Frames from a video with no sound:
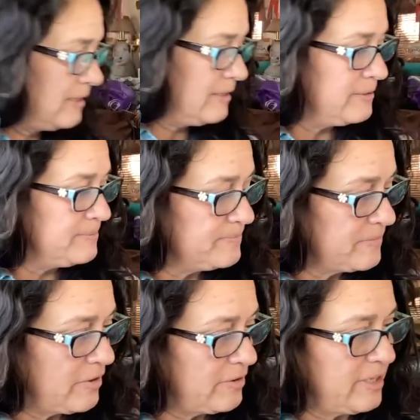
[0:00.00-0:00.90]
um
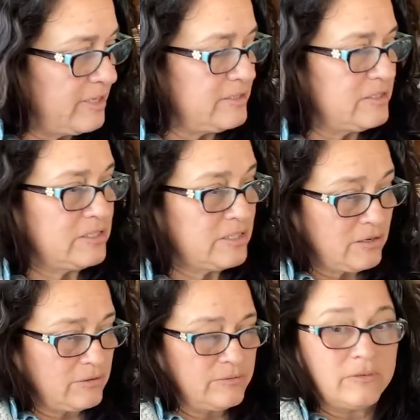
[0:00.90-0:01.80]
okay,
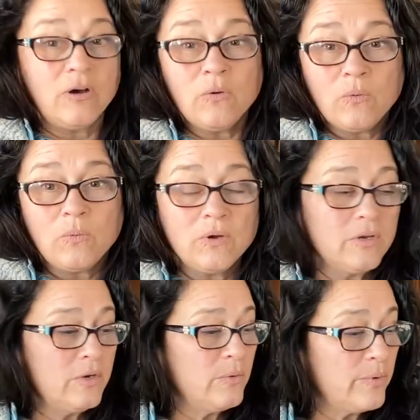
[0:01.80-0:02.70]
so oh
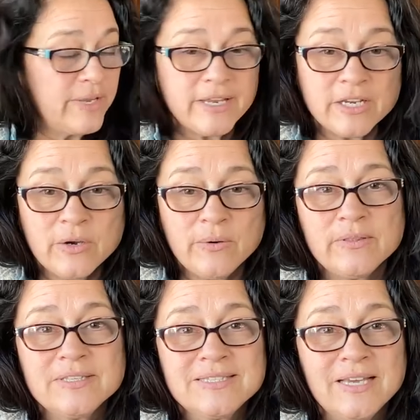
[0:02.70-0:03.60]
we got to go
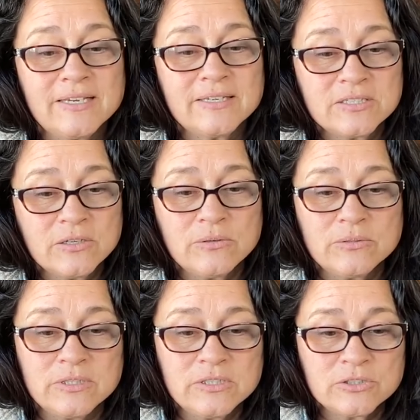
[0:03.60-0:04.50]
on the S E C,
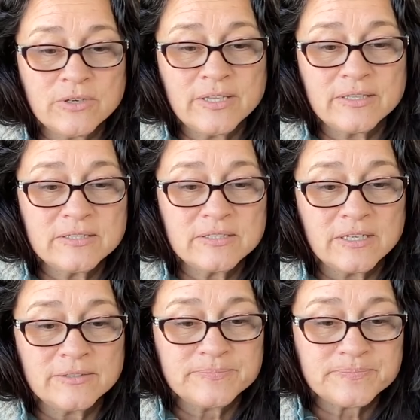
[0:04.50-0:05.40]
so let's try this
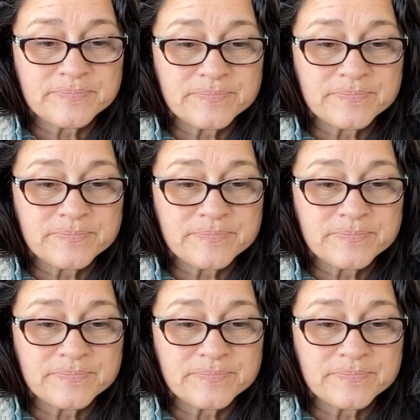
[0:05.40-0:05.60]
thing.